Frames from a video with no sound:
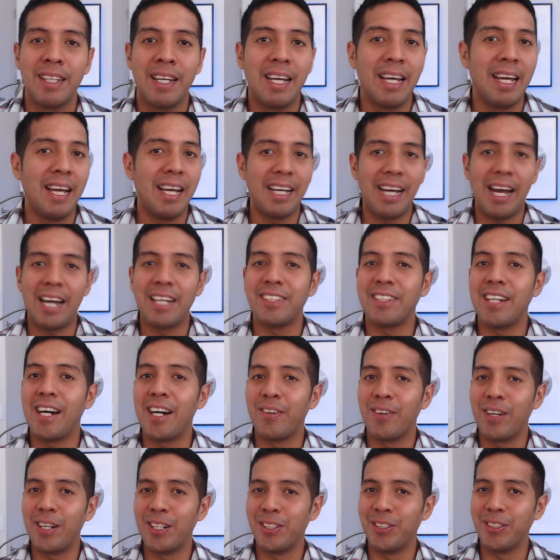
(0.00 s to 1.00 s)
Hey guys,
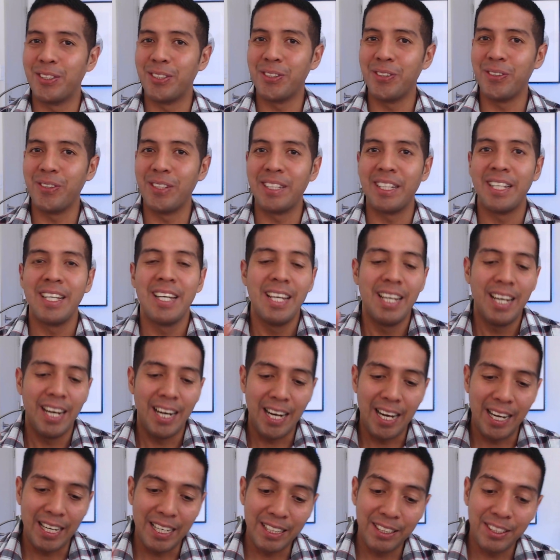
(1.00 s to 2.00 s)
how are you doing?
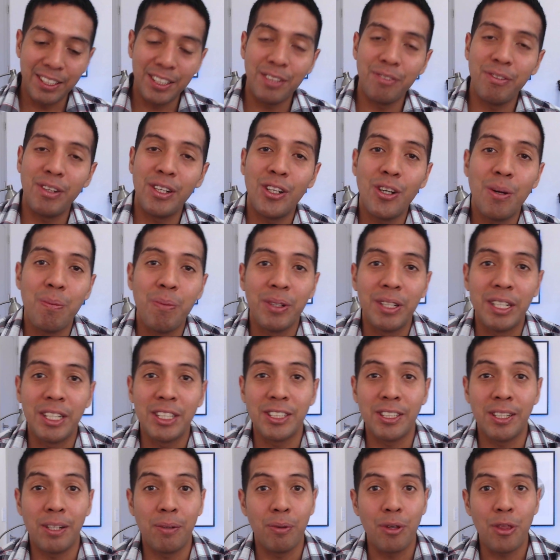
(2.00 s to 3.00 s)
Uh, in this video, I'm going to
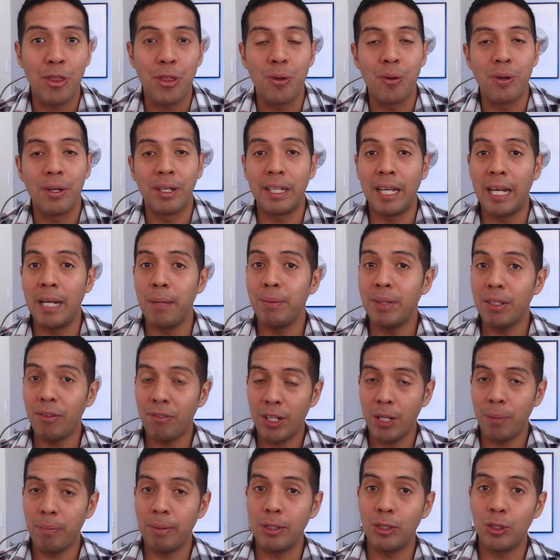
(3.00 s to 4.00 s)
share with you game
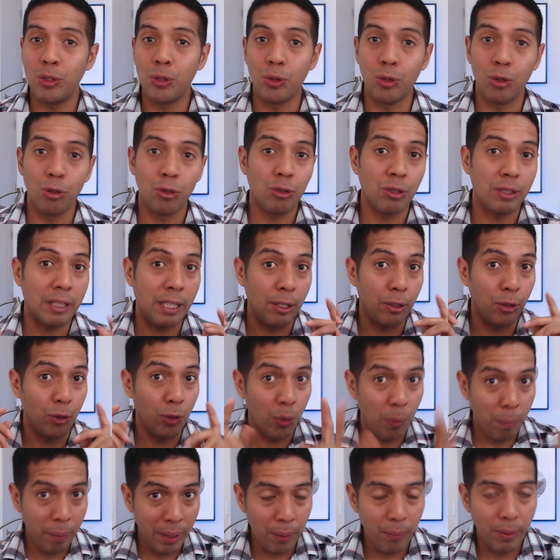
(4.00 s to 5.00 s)
development tools that
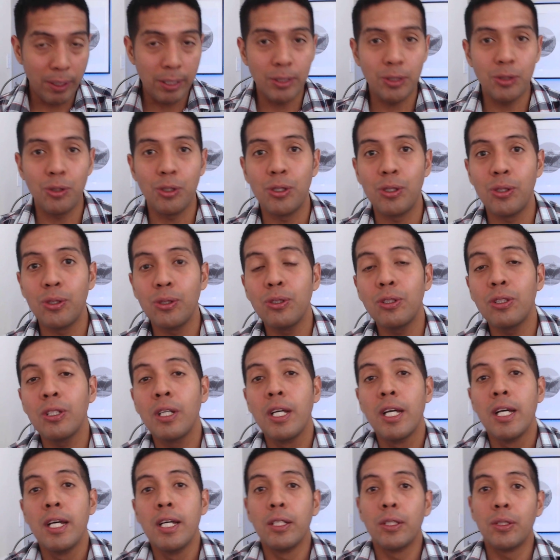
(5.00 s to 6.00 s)
you may want to use
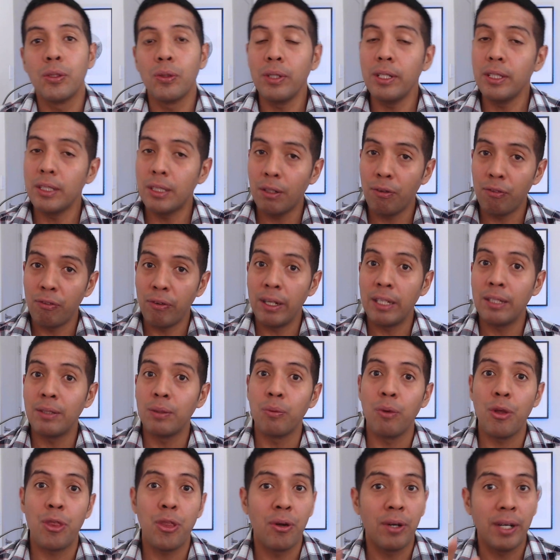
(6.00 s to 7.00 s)
to interface
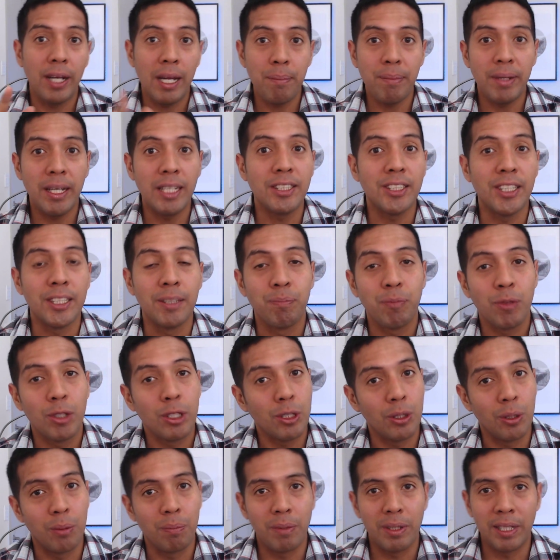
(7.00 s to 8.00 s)
with your game engine.
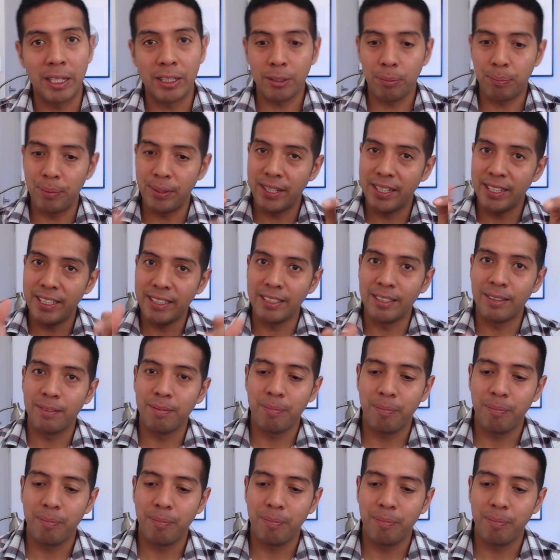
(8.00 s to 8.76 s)
So let's begin.